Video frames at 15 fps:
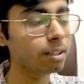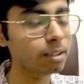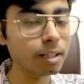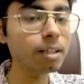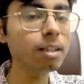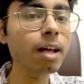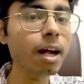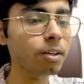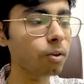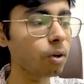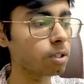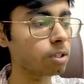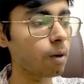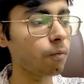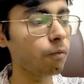then that
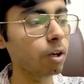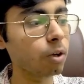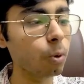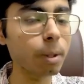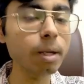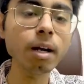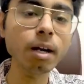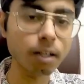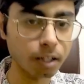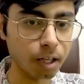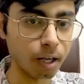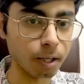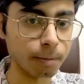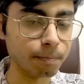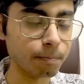concept will go in
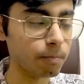done.